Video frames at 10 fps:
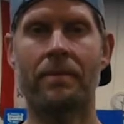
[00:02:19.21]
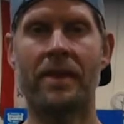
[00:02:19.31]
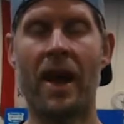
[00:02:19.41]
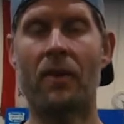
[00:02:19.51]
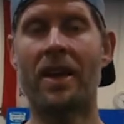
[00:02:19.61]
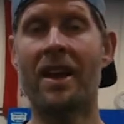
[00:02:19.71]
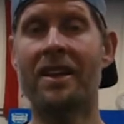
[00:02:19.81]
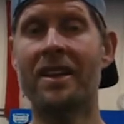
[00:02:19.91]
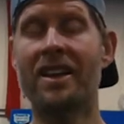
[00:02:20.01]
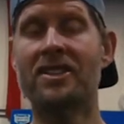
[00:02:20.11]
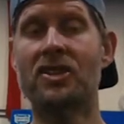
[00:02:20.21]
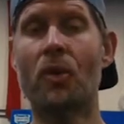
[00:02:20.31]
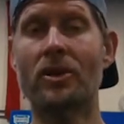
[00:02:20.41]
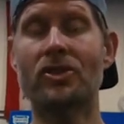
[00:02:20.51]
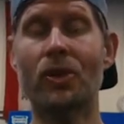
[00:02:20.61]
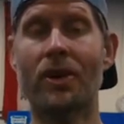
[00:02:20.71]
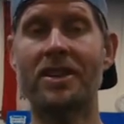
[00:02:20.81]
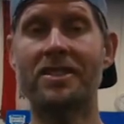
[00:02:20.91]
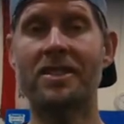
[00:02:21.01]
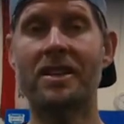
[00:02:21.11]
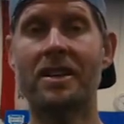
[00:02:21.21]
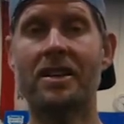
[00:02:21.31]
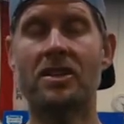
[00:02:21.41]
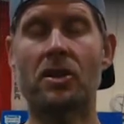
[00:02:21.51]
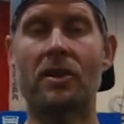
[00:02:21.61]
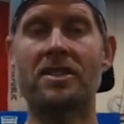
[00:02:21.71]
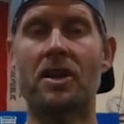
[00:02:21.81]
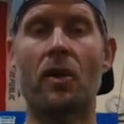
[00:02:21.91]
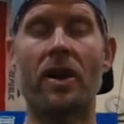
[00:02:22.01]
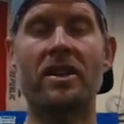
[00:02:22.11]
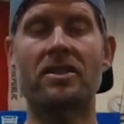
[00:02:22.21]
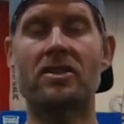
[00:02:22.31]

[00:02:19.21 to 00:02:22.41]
Now again, it's your choice, so let's go ahead and